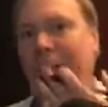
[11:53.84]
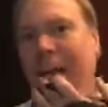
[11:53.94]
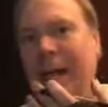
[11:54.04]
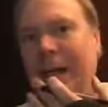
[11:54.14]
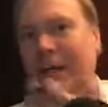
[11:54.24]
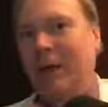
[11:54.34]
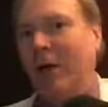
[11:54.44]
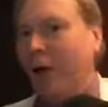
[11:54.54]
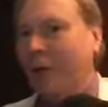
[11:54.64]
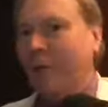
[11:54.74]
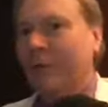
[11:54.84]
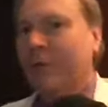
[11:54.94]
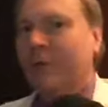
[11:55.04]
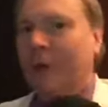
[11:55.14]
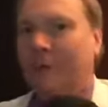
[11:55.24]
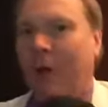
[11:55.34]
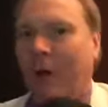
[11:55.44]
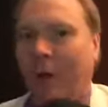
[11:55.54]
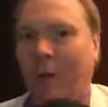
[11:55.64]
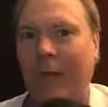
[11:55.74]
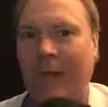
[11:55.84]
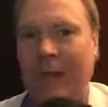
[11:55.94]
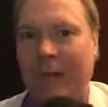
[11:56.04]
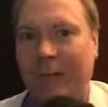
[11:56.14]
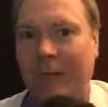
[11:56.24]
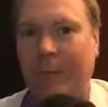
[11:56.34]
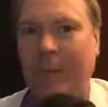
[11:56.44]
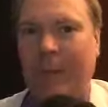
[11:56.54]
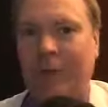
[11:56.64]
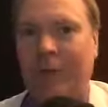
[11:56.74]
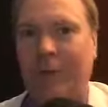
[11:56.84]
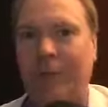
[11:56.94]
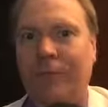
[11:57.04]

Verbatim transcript: And, you know, Harvick was never all that Danica Patrick